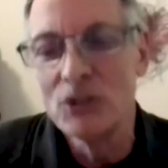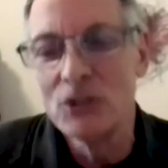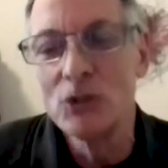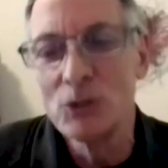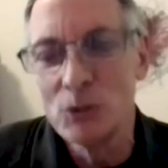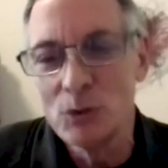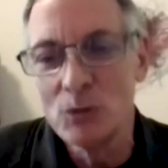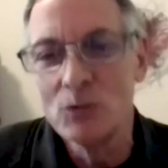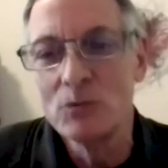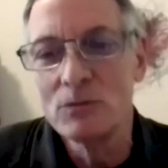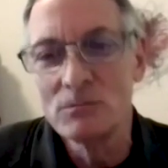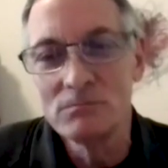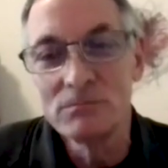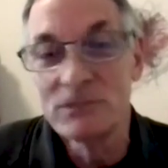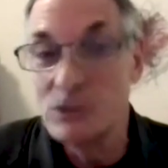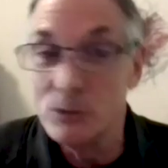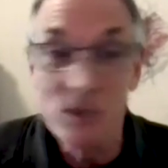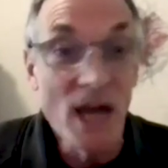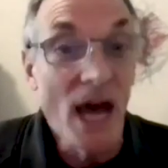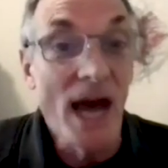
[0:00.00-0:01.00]
you
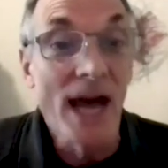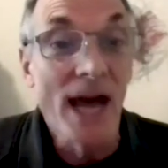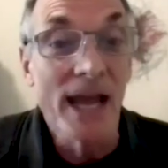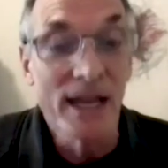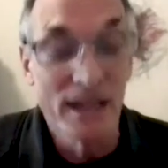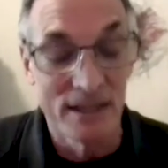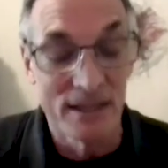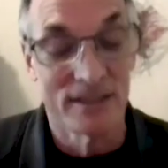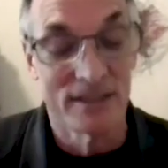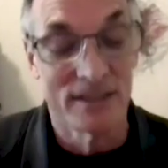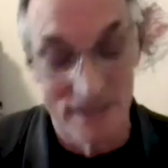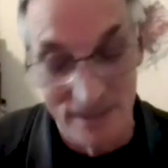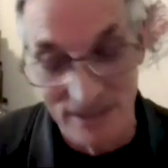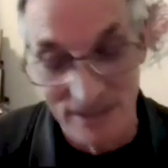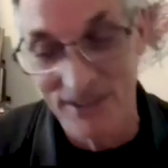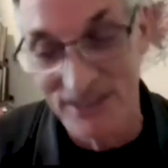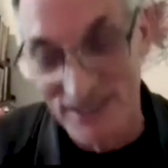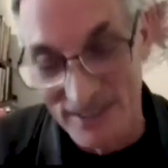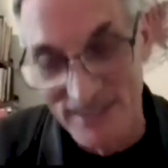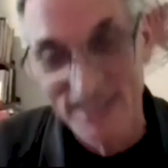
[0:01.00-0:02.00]
die.
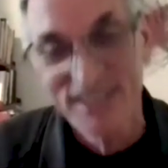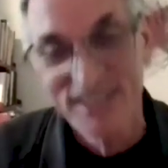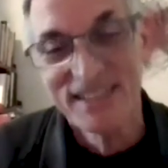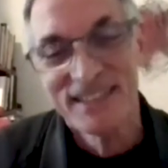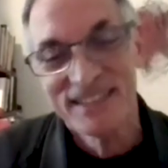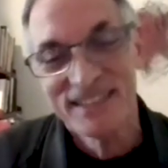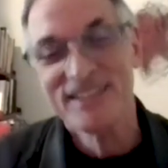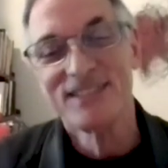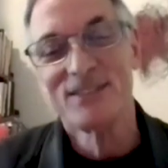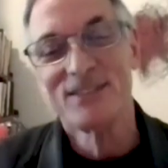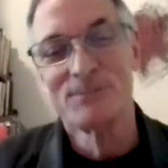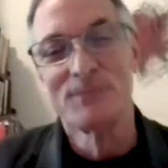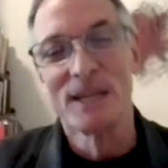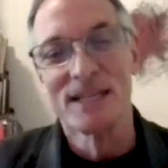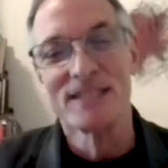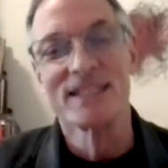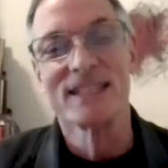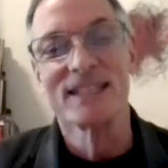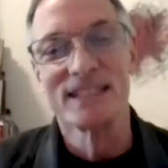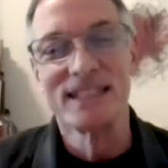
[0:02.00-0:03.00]
You
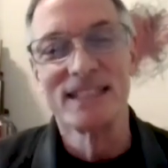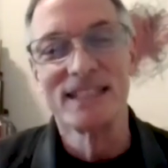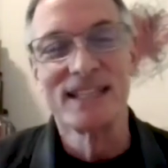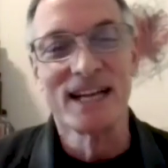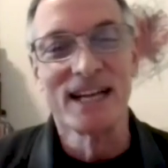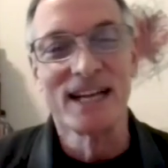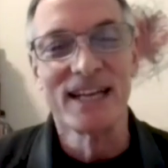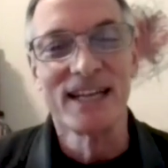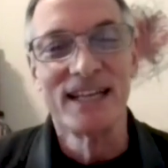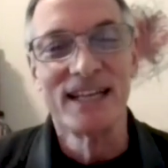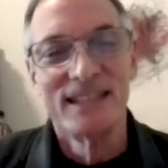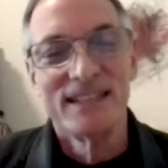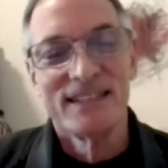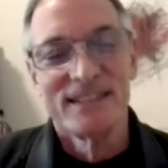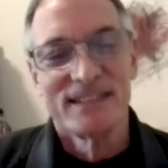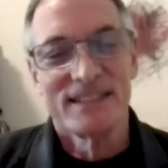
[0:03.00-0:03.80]
basically die.